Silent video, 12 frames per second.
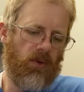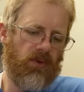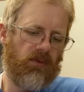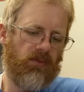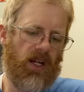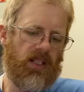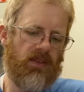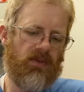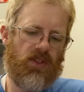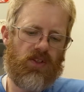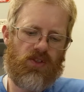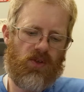the rest of
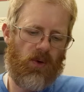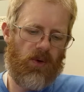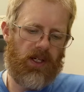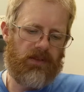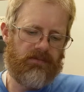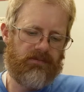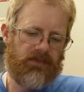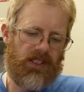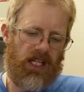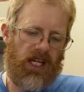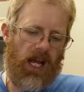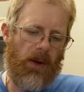the story.
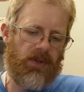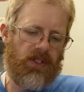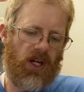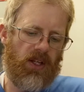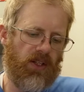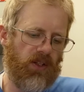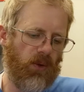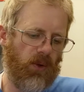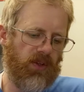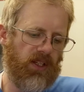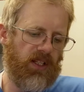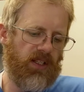I was on the
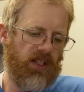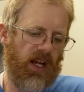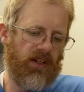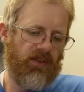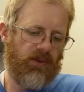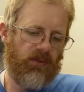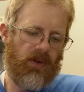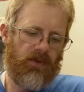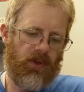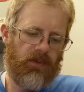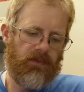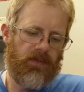northeast side of the
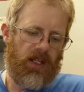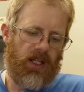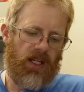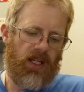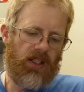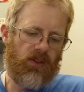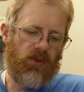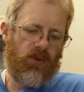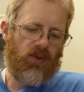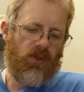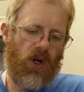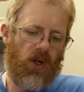river. It grew
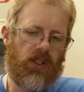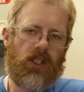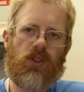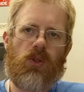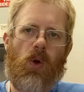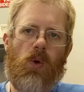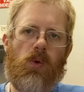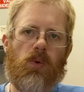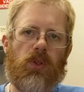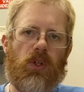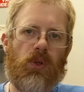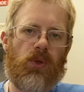dark and
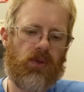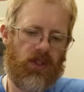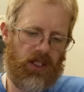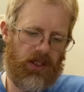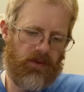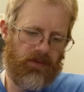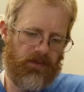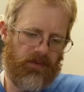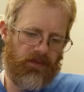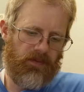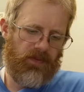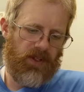cold early.
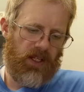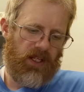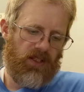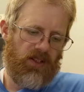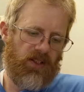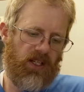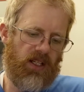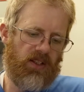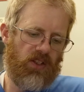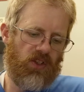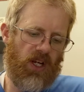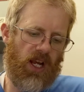Seeing the
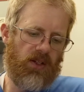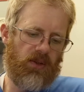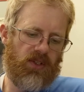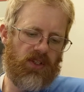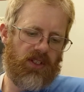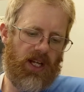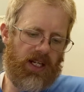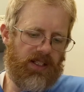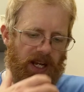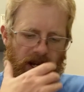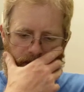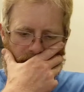shadows slide
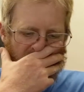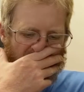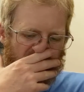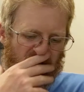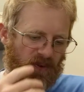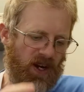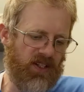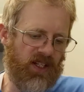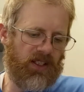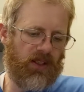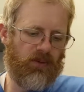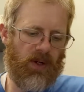down me, I
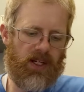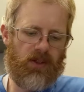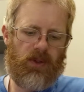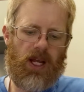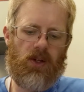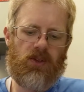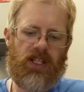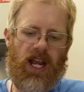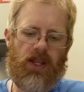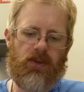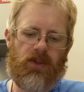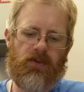frantically ran around,
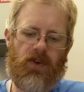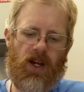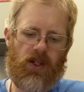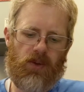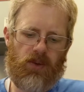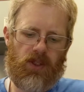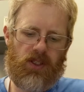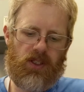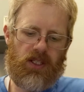gathering firewood.